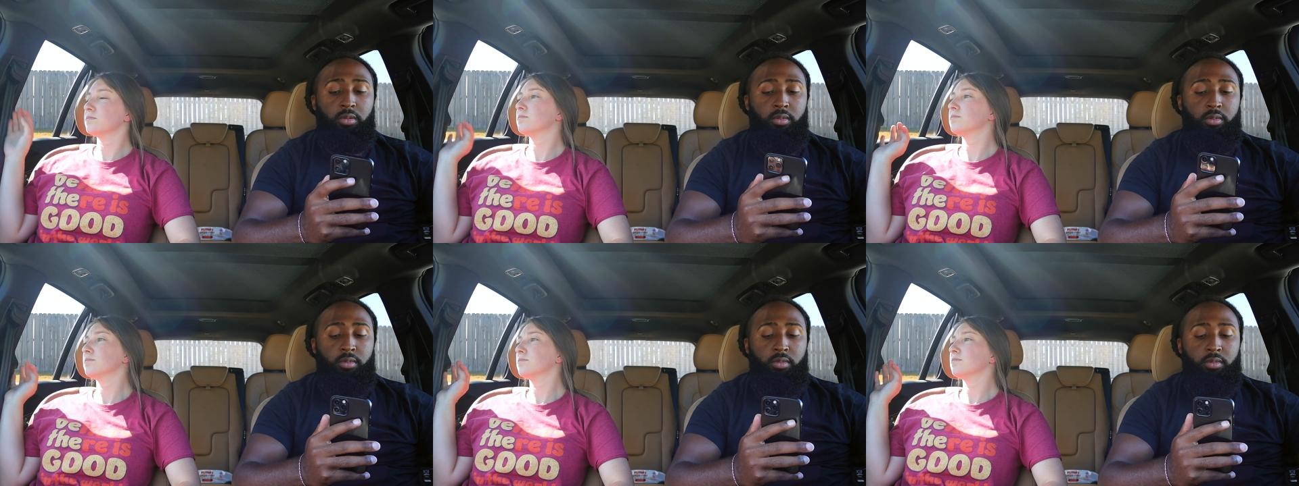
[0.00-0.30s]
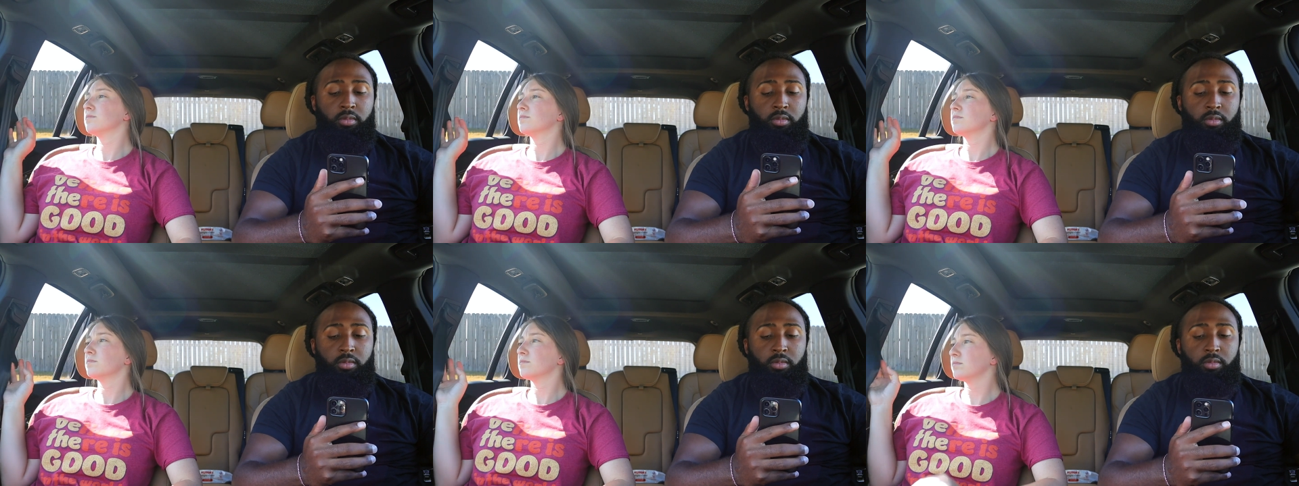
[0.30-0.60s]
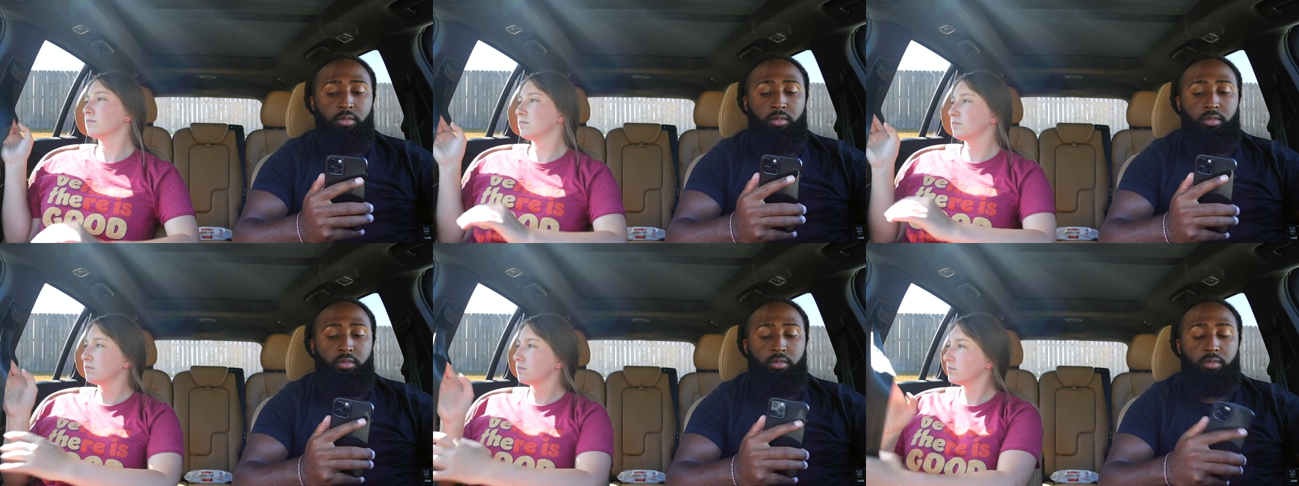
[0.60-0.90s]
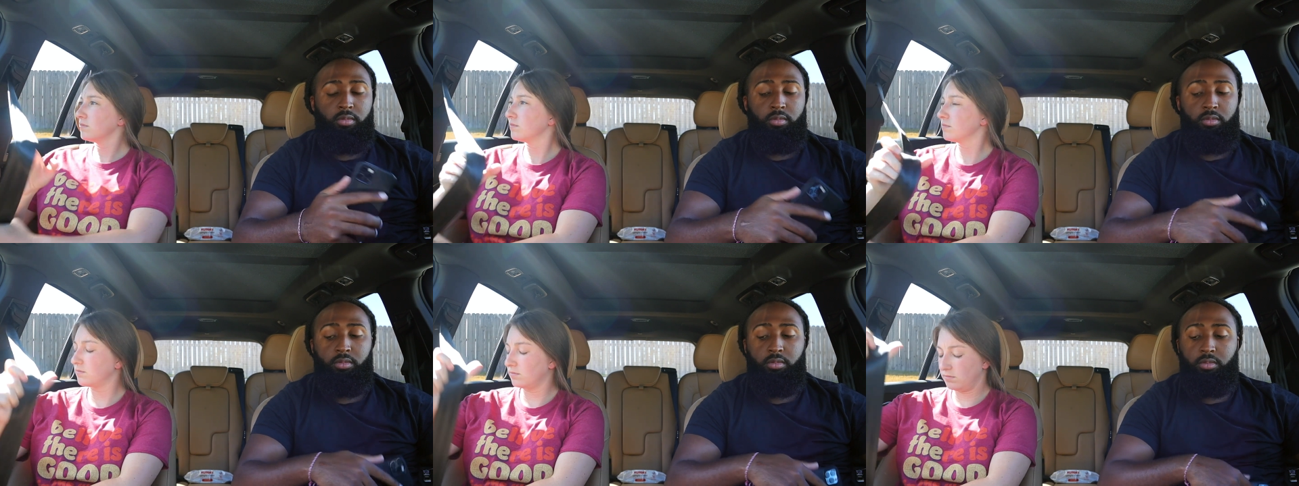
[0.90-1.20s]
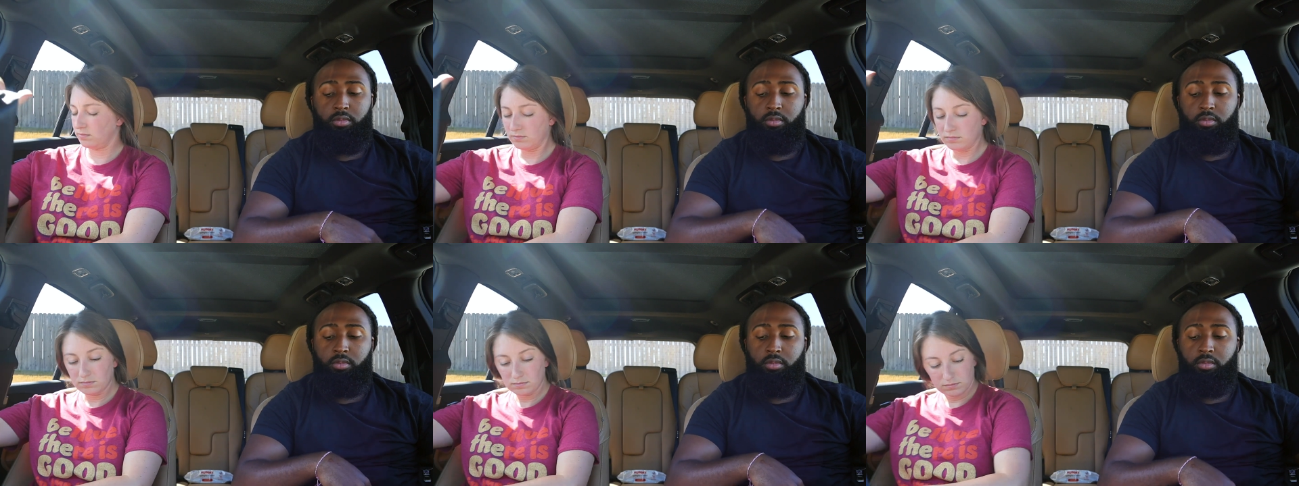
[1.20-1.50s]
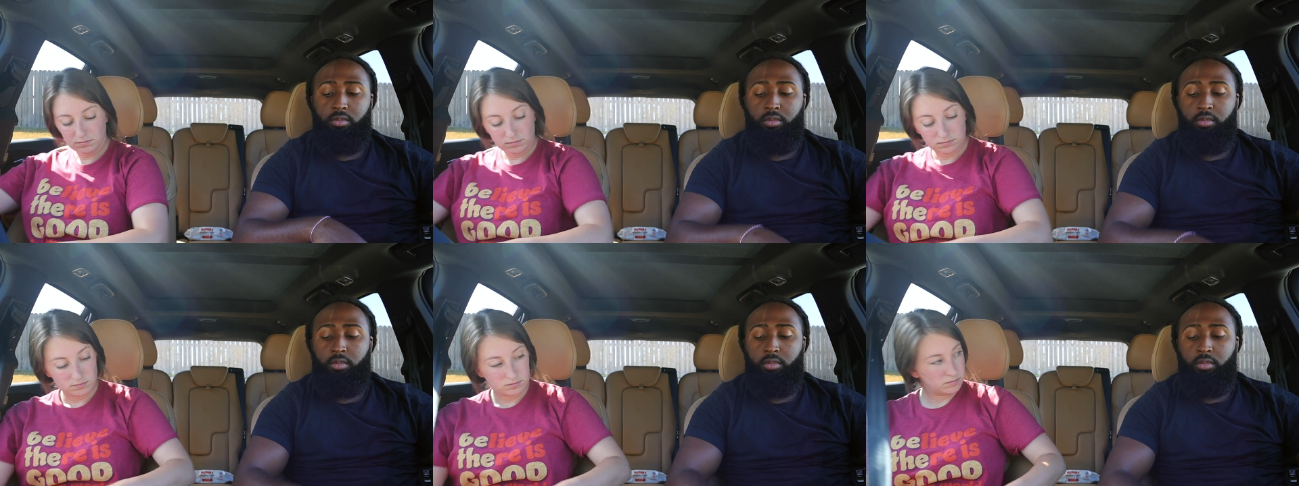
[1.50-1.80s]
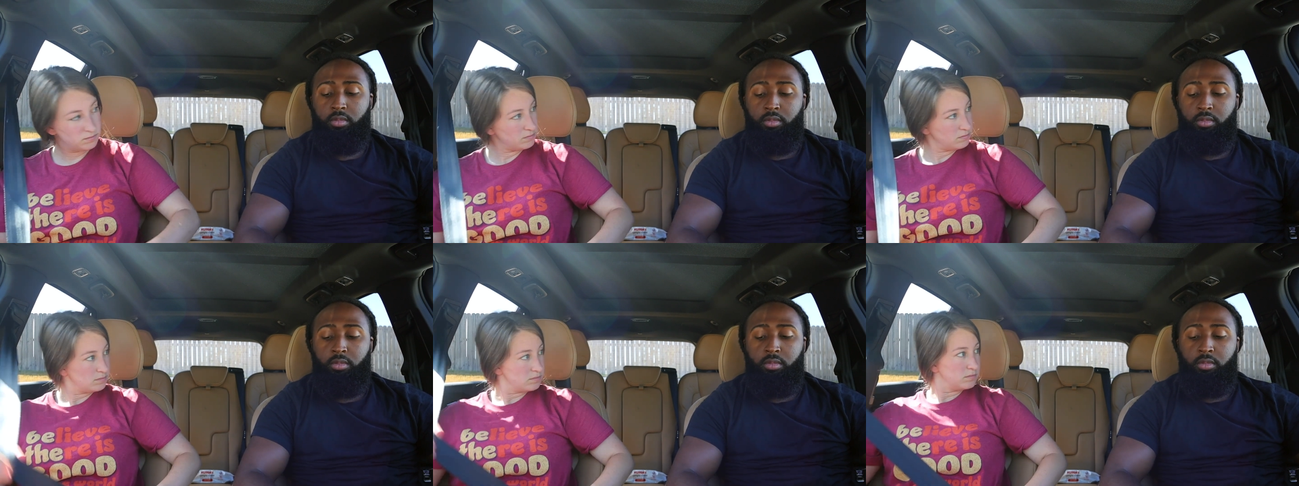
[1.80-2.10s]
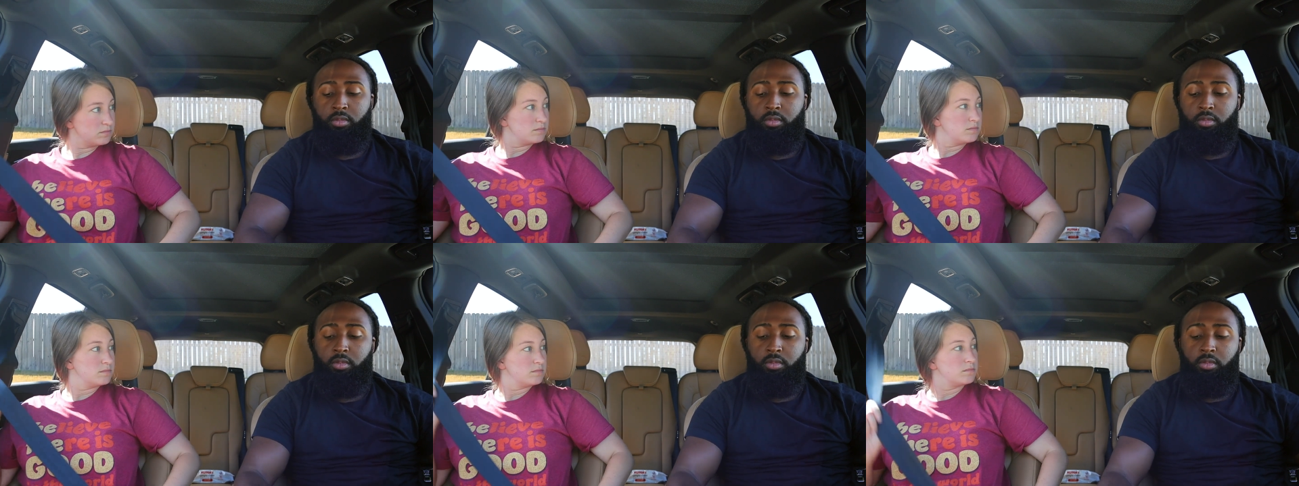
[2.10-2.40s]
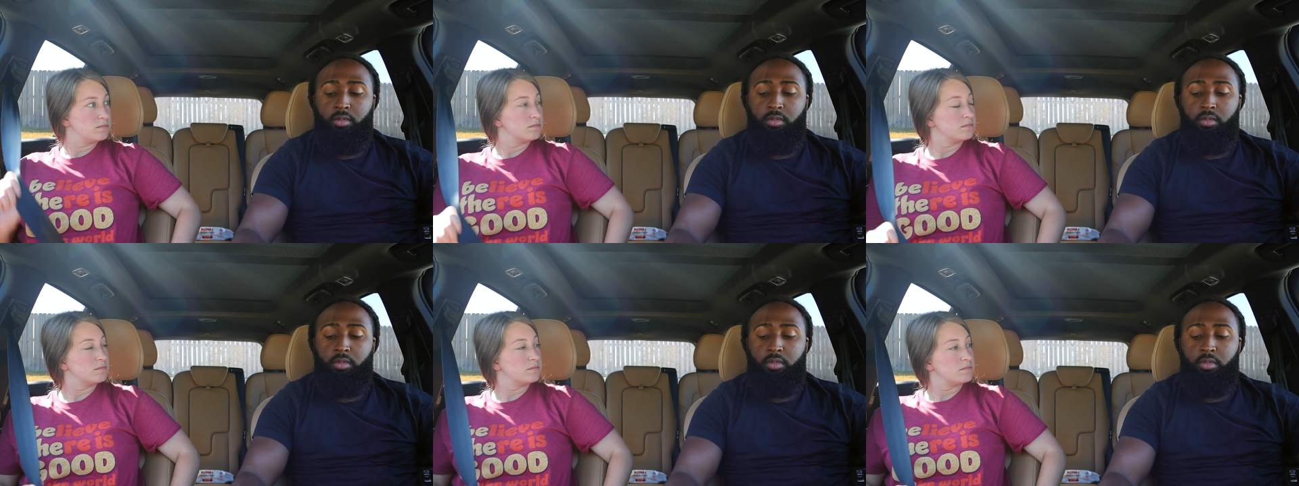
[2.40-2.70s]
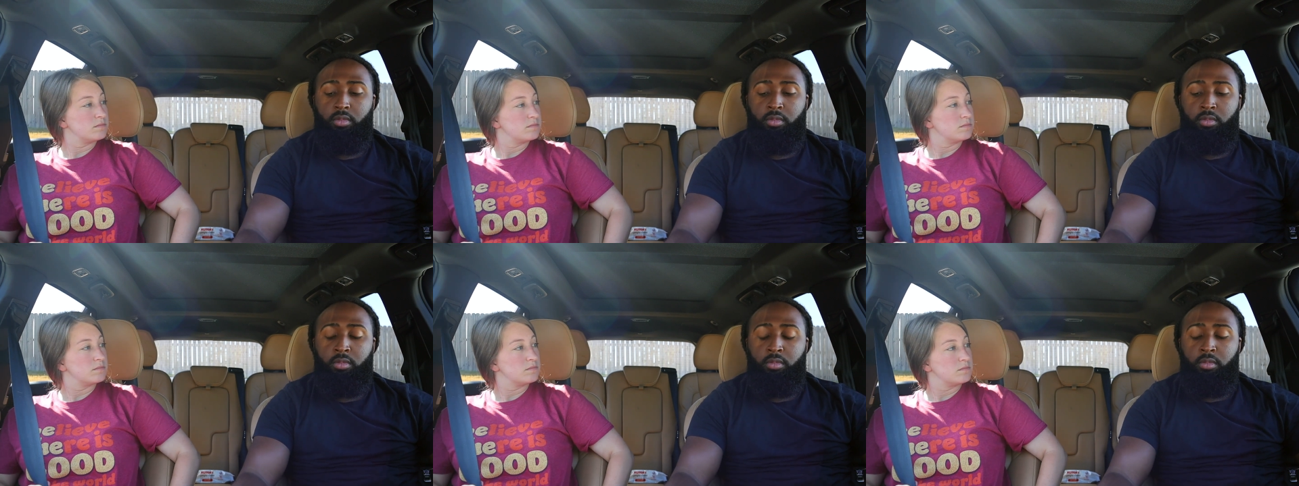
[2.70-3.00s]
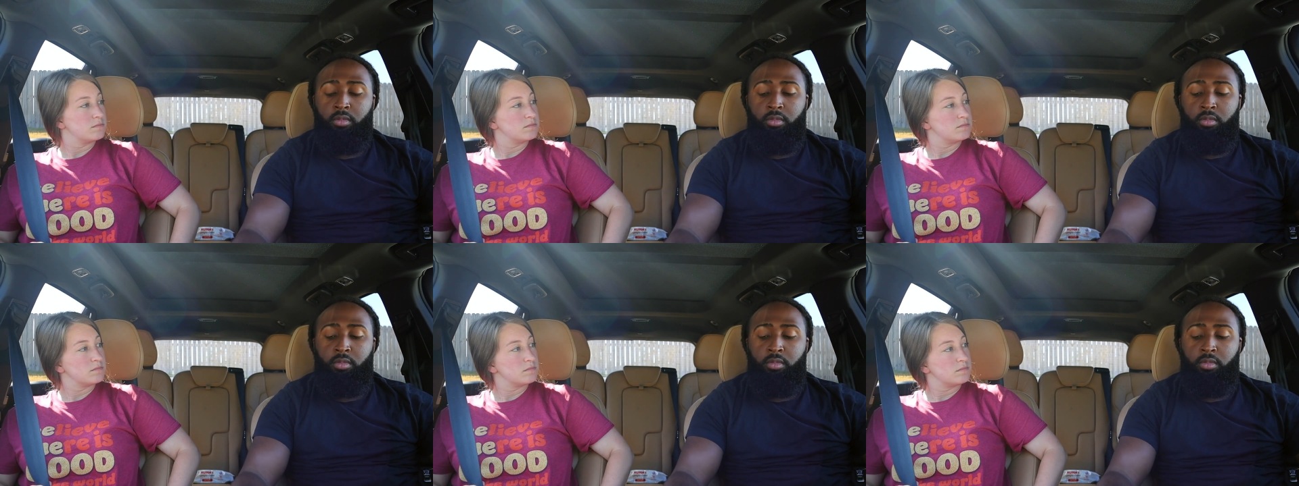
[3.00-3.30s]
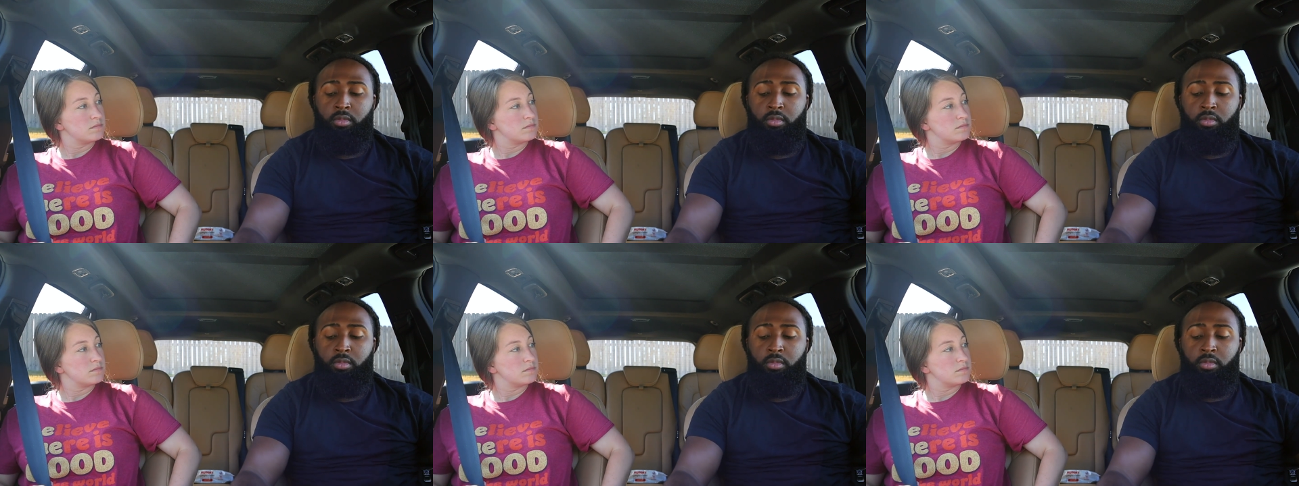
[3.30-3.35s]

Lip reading: [no speech]